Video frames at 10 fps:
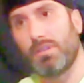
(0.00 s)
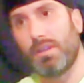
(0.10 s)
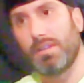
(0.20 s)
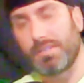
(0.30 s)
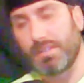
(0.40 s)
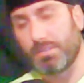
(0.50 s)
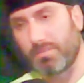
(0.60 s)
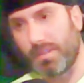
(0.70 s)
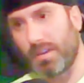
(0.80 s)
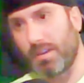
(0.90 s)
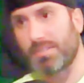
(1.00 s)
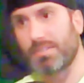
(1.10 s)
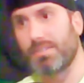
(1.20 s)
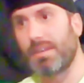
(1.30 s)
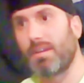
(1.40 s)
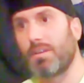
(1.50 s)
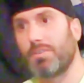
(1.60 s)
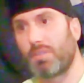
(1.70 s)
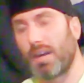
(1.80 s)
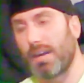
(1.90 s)
instinctual variants that are
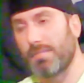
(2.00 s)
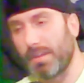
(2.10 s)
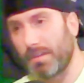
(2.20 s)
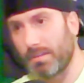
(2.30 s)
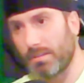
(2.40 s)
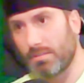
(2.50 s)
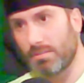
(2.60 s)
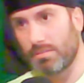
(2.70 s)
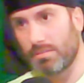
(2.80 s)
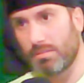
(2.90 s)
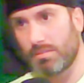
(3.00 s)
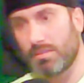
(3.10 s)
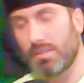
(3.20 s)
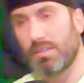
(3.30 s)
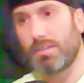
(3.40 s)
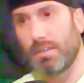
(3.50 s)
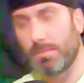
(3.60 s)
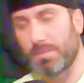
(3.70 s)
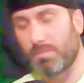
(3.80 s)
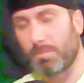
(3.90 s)
driving the
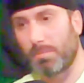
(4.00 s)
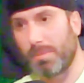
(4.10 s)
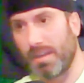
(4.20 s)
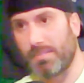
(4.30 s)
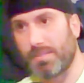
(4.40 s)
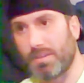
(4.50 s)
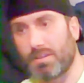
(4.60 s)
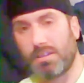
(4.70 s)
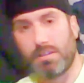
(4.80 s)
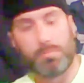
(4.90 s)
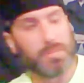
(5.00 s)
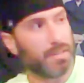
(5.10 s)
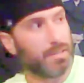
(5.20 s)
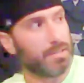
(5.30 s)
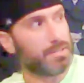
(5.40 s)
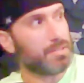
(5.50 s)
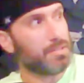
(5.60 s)
observable behavior. Because